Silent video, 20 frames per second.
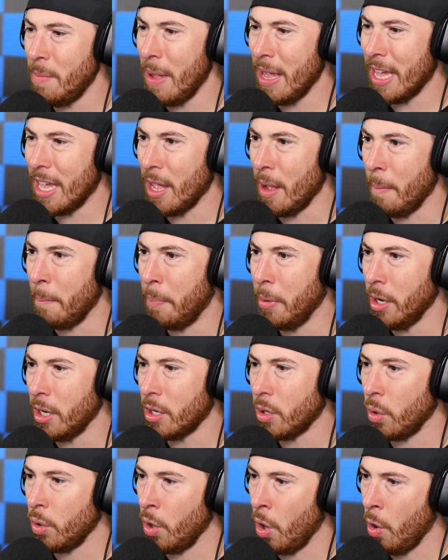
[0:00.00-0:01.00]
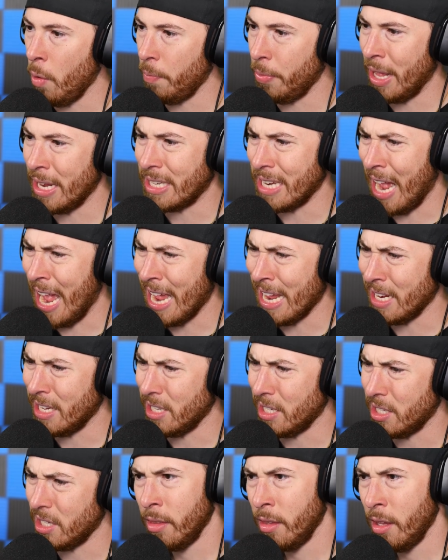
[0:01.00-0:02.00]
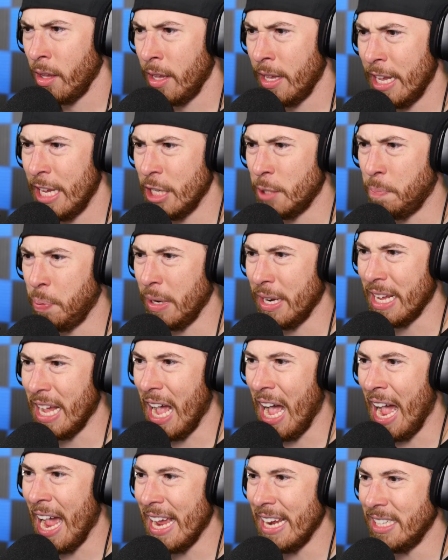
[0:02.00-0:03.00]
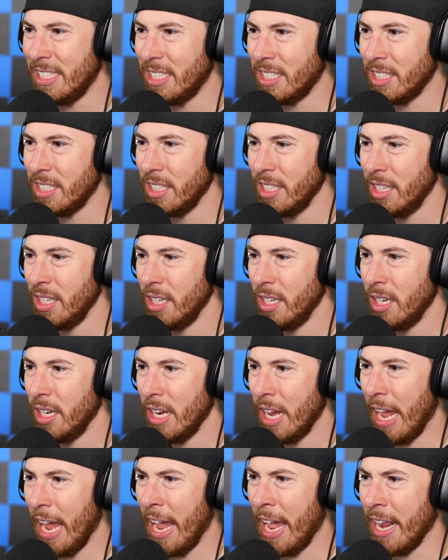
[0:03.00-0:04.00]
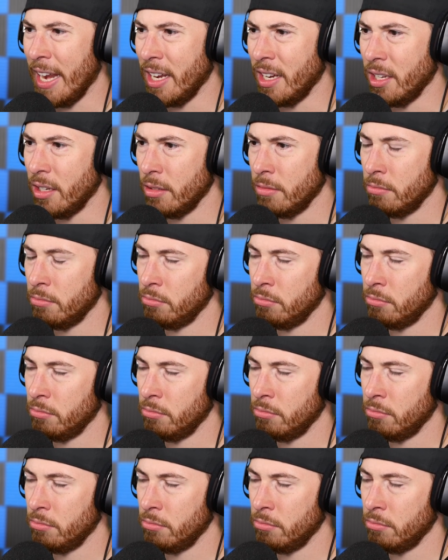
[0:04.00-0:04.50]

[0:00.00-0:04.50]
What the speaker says: making a book? No, that's ice. He's putting ice and